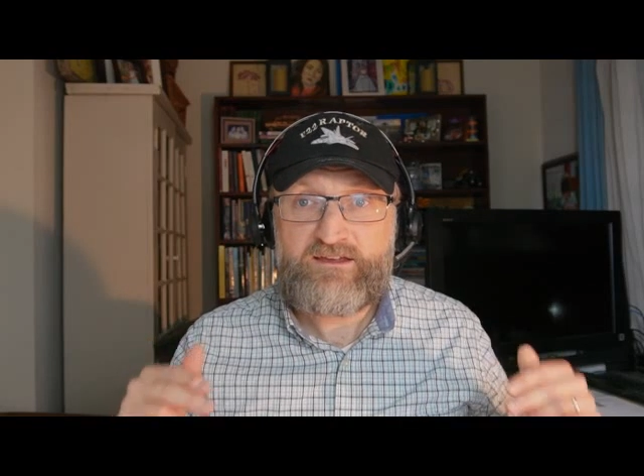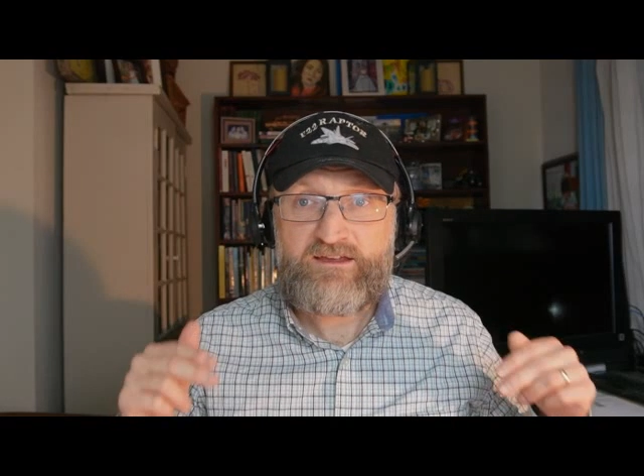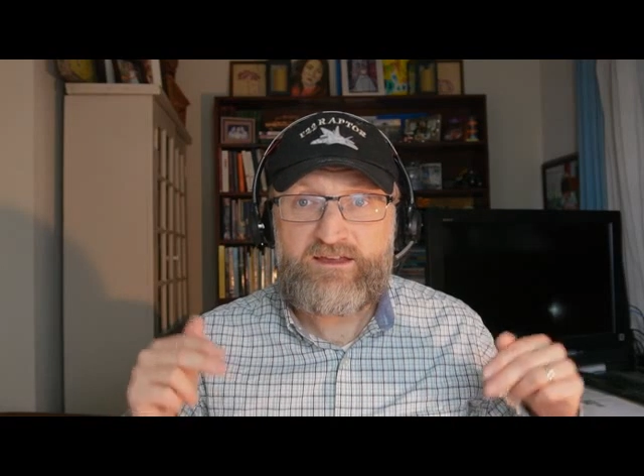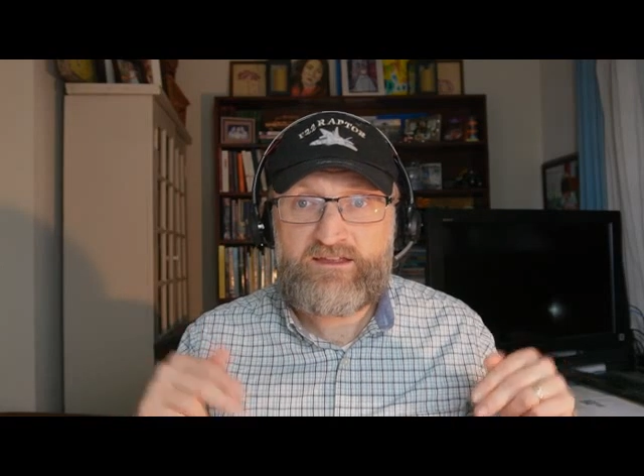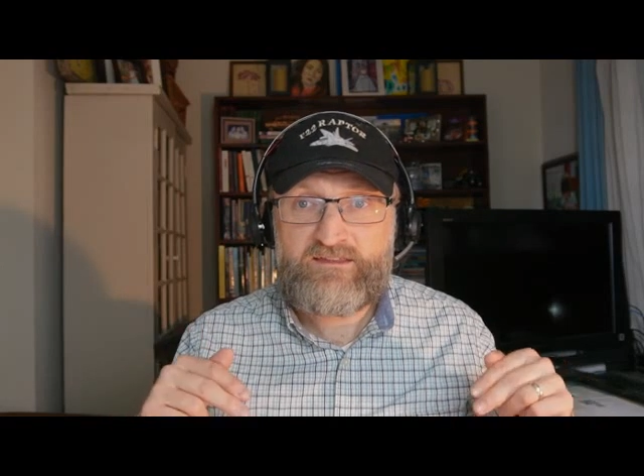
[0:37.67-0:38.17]

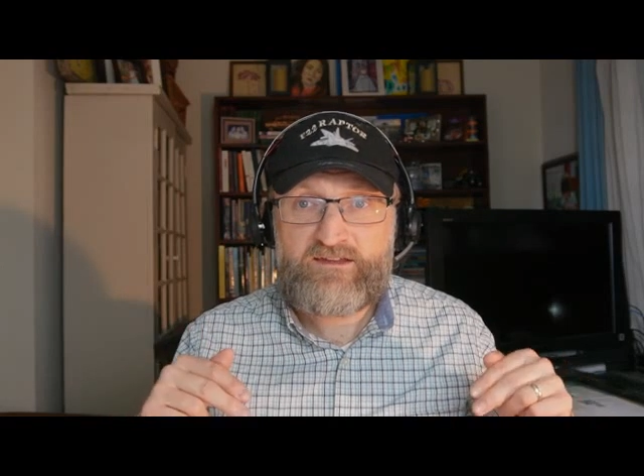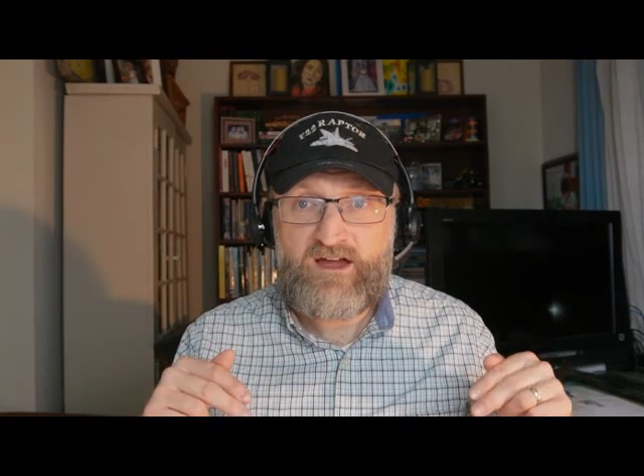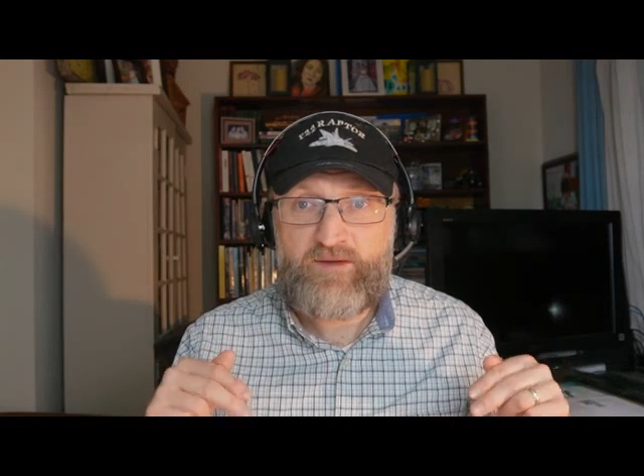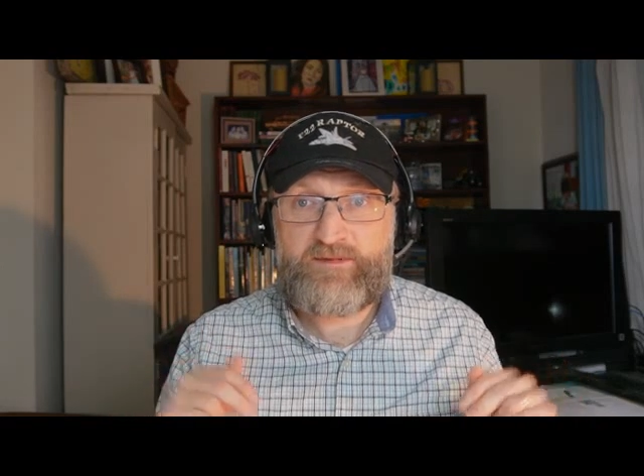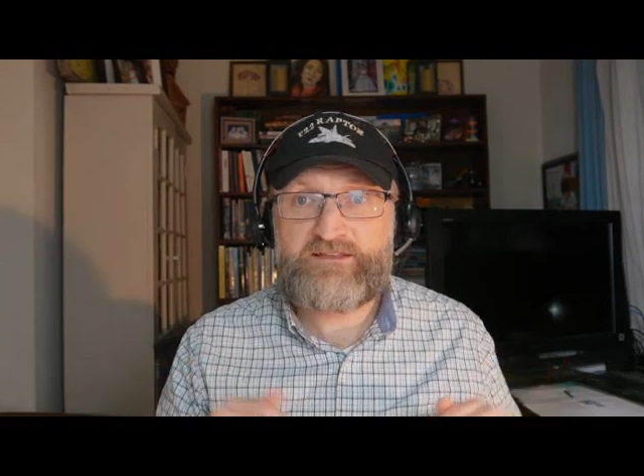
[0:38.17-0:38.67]
in the
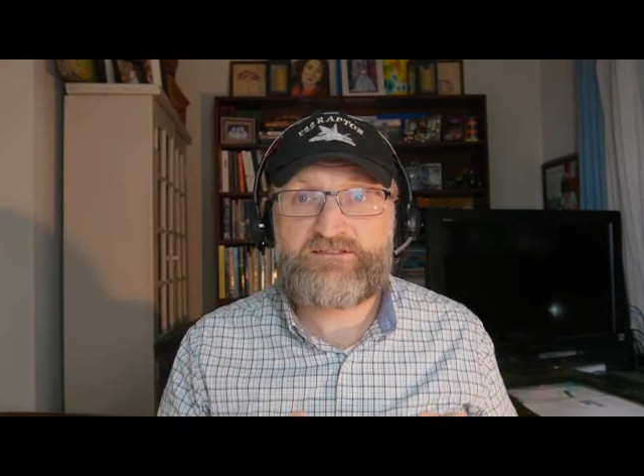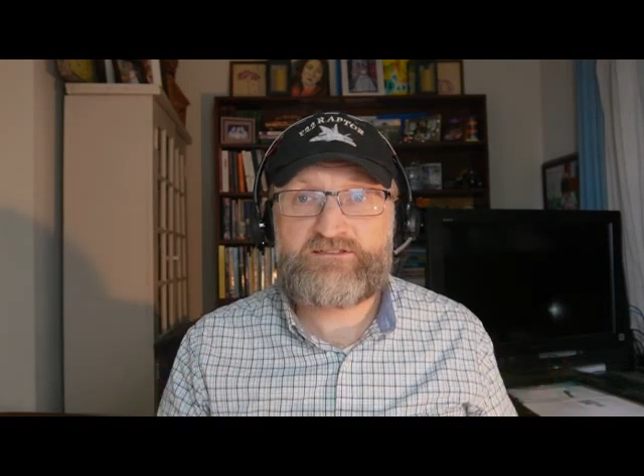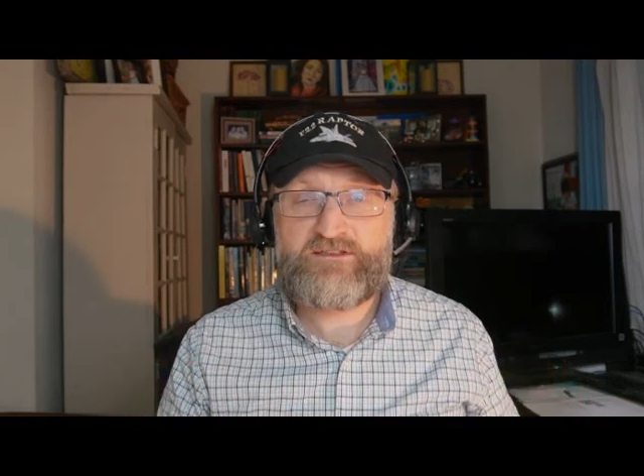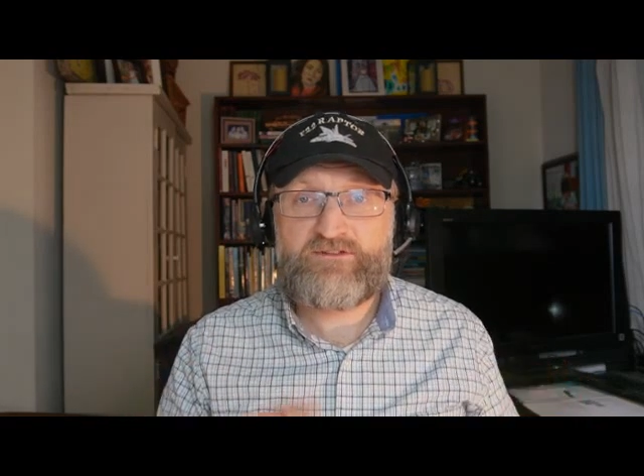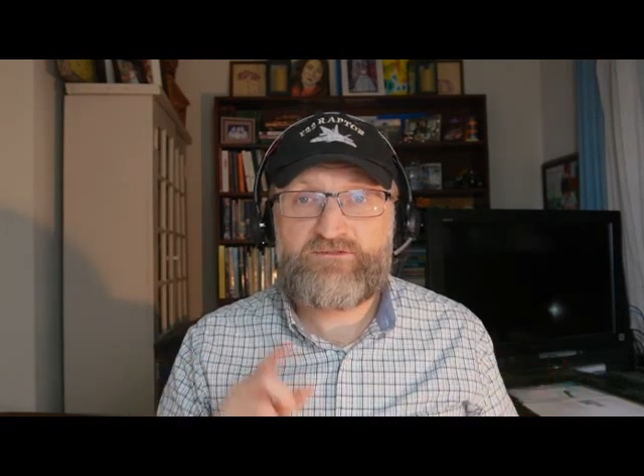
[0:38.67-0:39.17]
comments
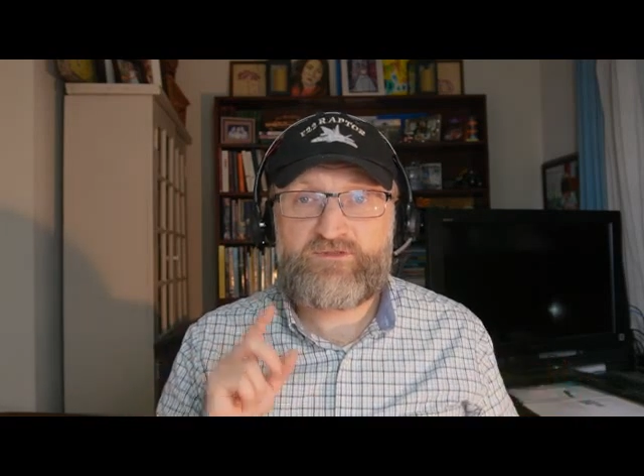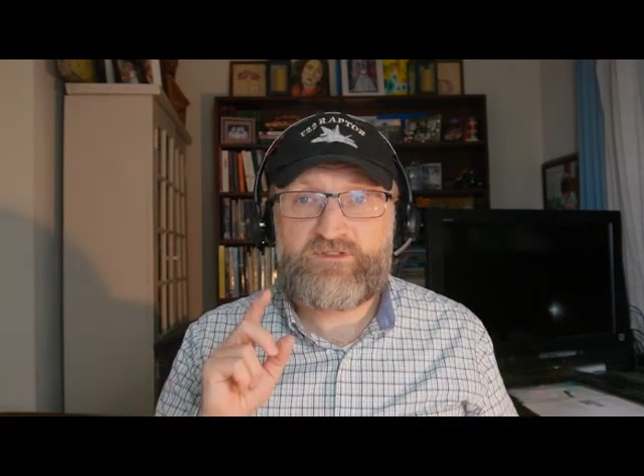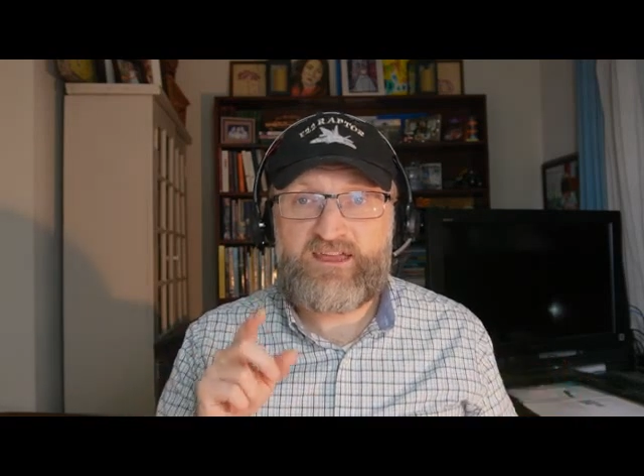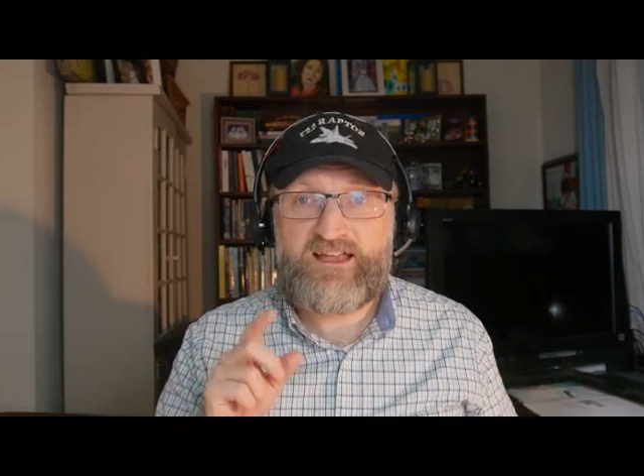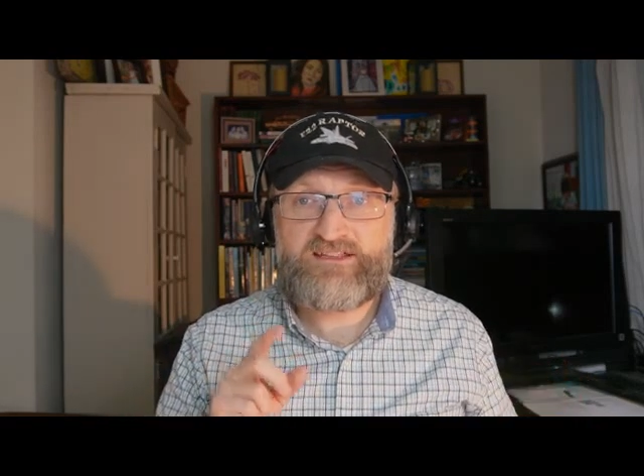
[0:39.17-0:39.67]
for the
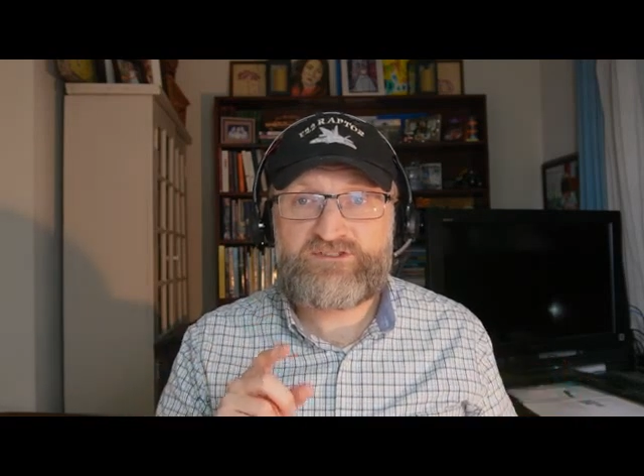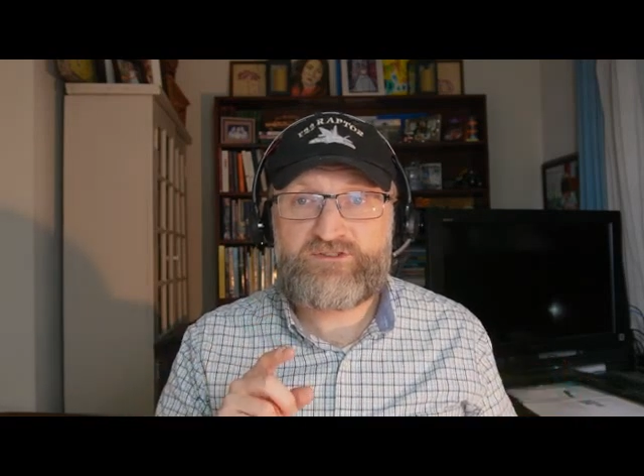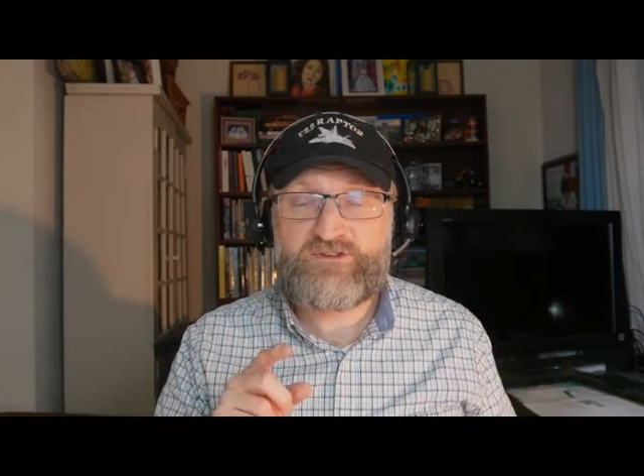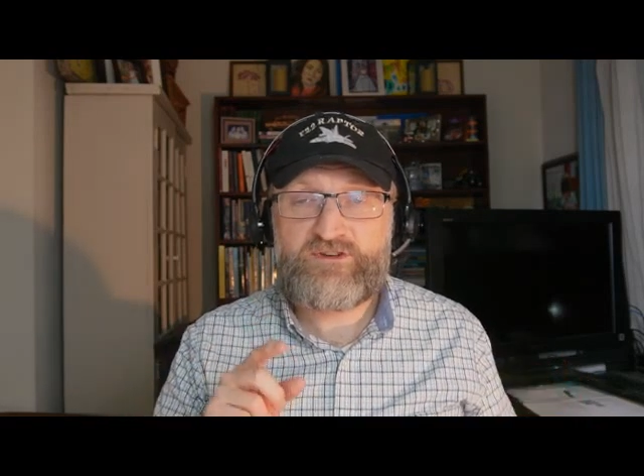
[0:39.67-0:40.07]
answer